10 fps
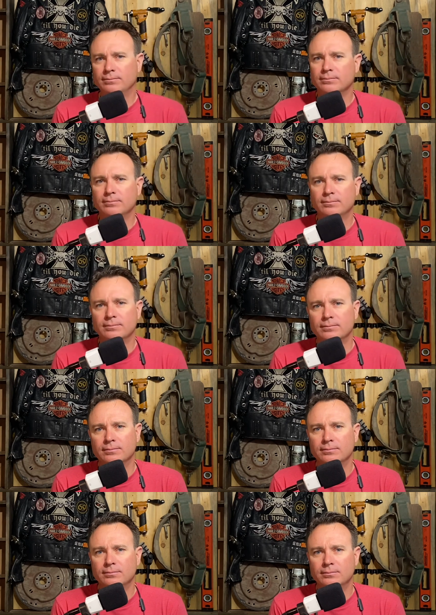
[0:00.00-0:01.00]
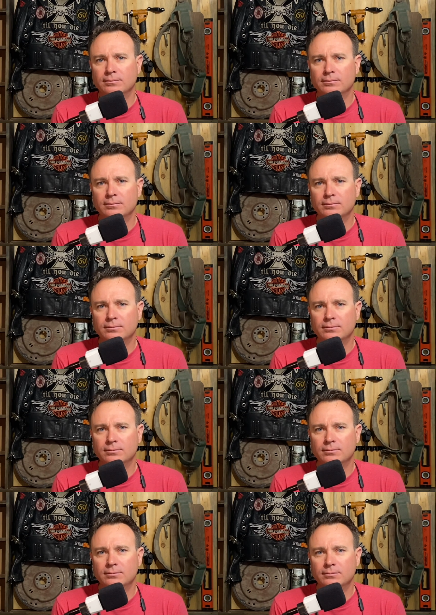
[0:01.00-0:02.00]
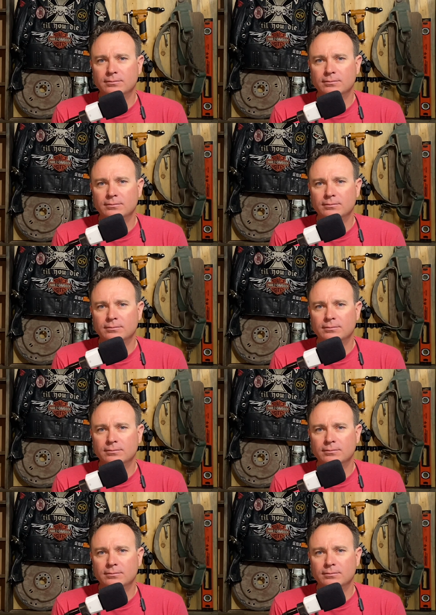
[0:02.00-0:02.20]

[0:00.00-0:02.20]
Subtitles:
(no one is talking)